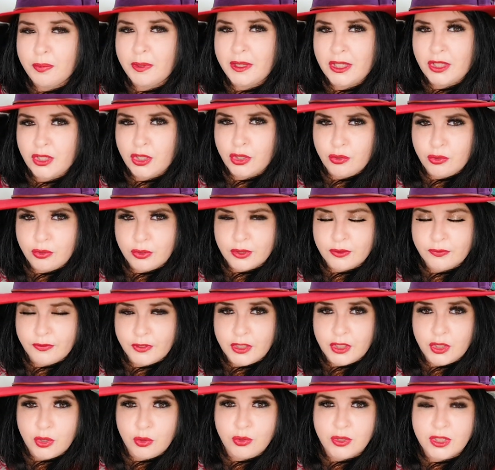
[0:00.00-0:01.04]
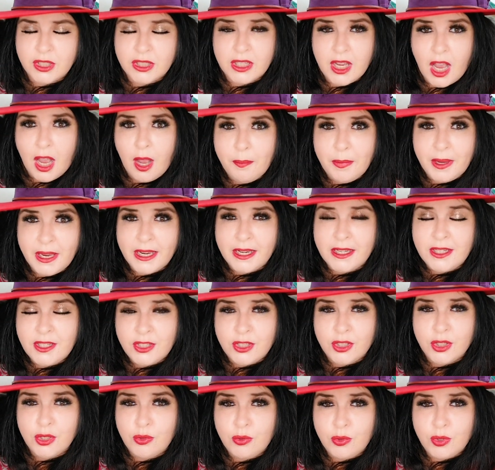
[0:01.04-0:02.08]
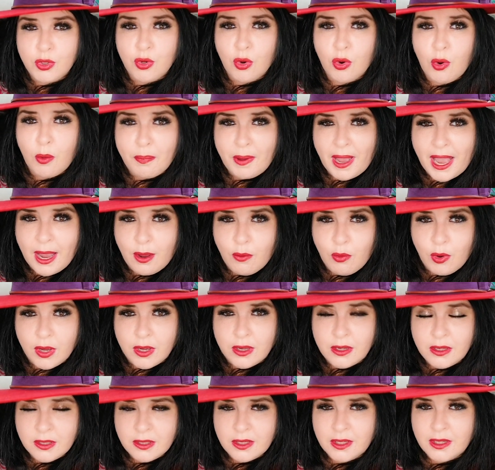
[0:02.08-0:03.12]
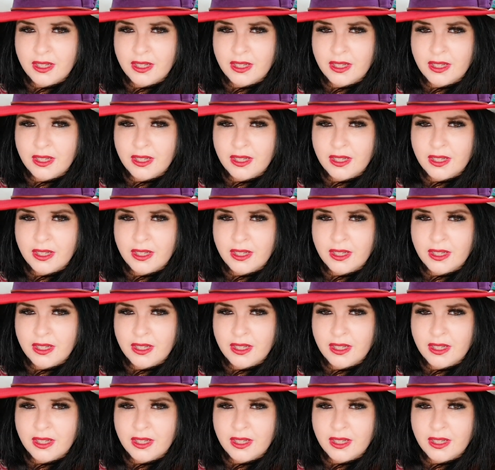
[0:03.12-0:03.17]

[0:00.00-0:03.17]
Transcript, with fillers: be used for you to come into your power